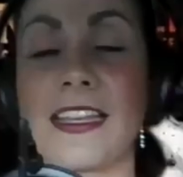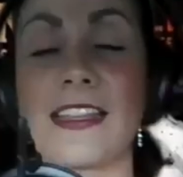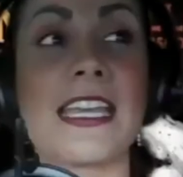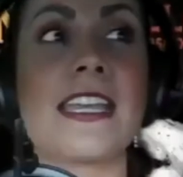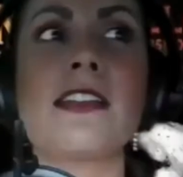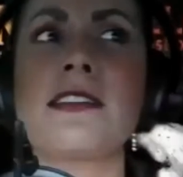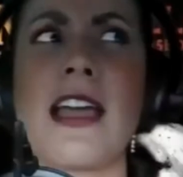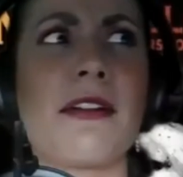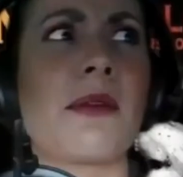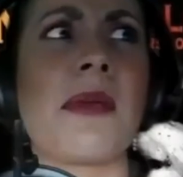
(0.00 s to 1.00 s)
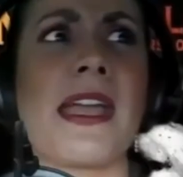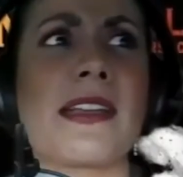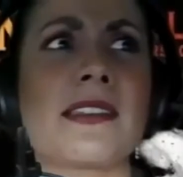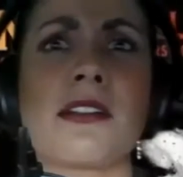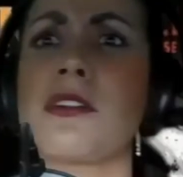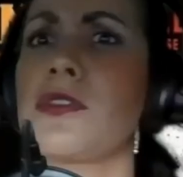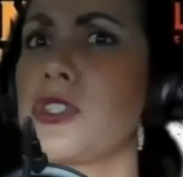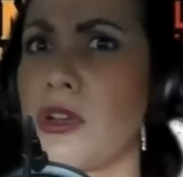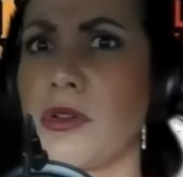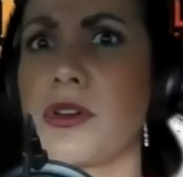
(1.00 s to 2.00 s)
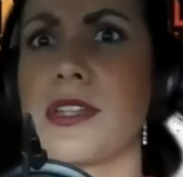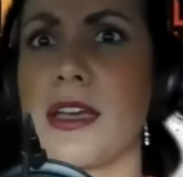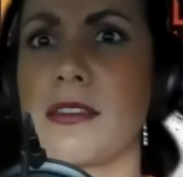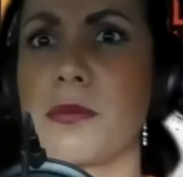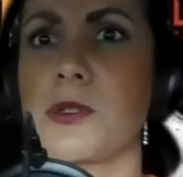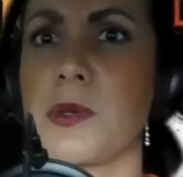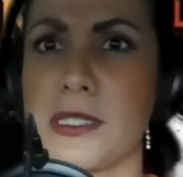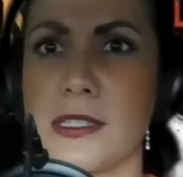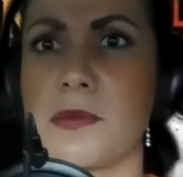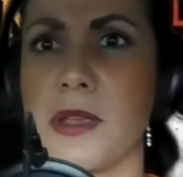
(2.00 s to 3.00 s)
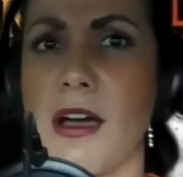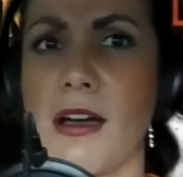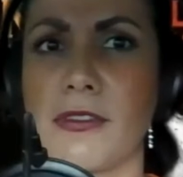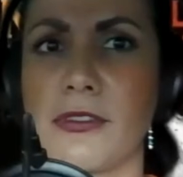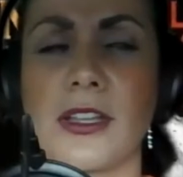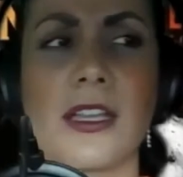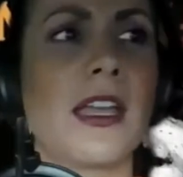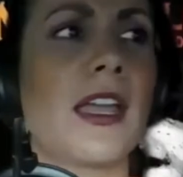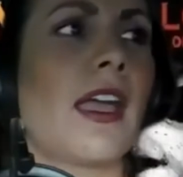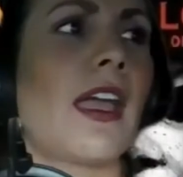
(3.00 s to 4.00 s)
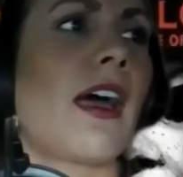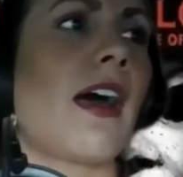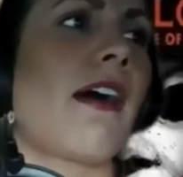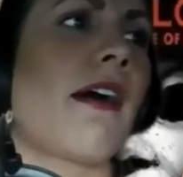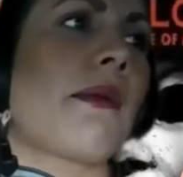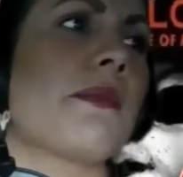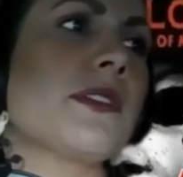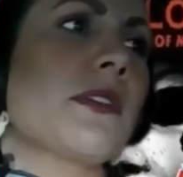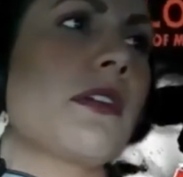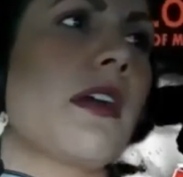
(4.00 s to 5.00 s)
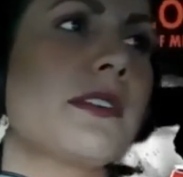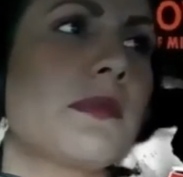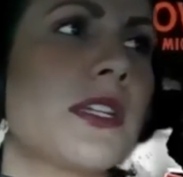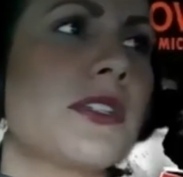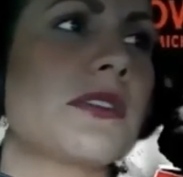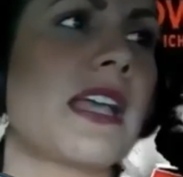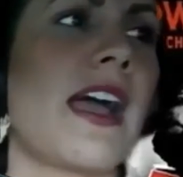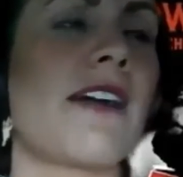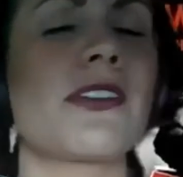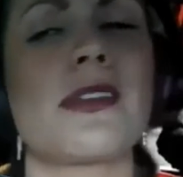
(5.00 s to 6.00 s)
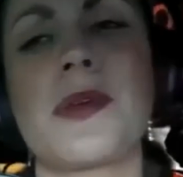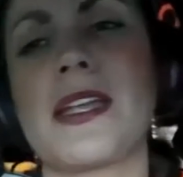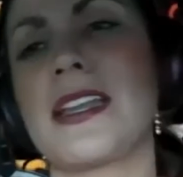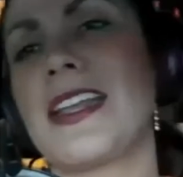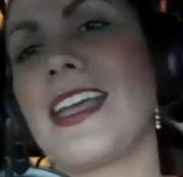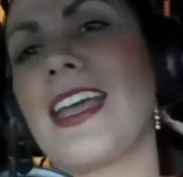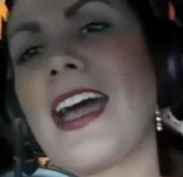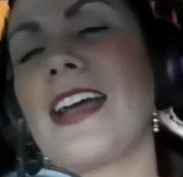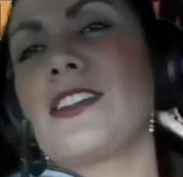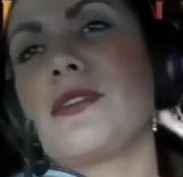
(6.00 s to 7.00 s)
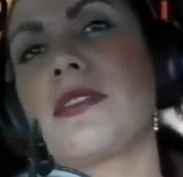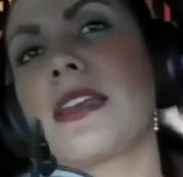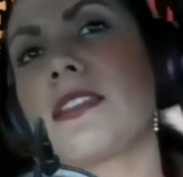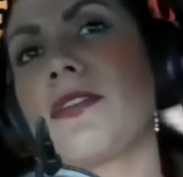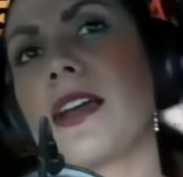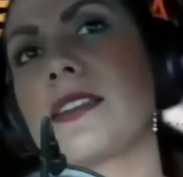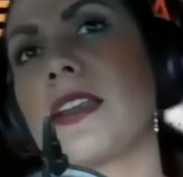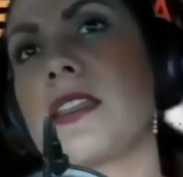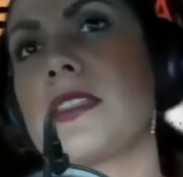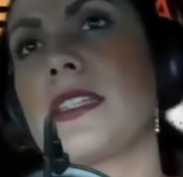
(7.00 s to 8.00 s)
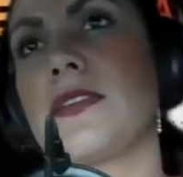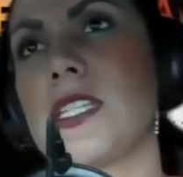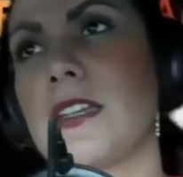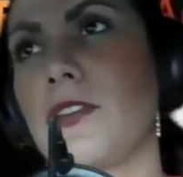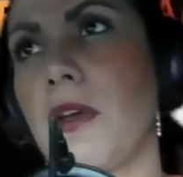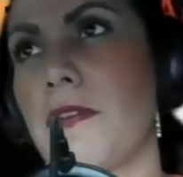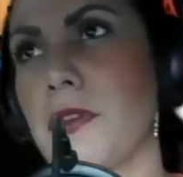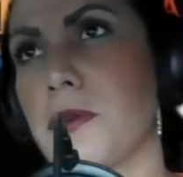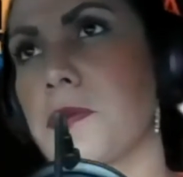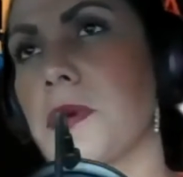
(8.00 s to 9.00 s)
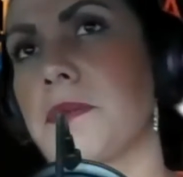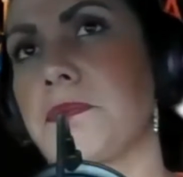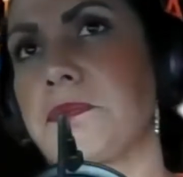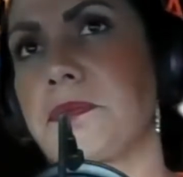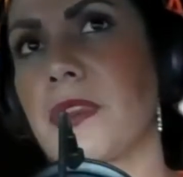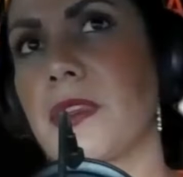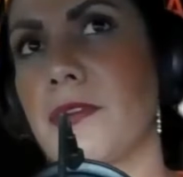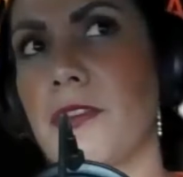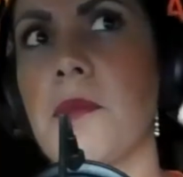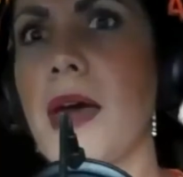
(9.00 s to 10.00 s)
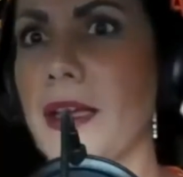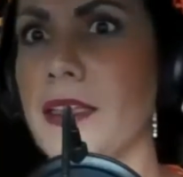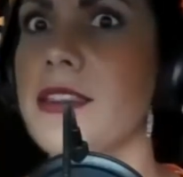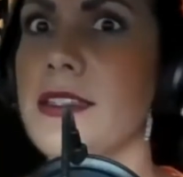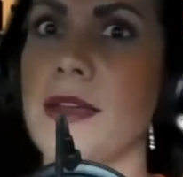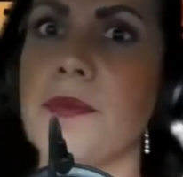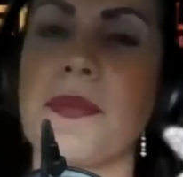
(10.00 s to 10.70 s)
they killed Tyra Banks, they don't even show her death, which pisses me off. So there are some issues I have with it, but I do like the fact that on the DVD, if you have the old one from back in the day,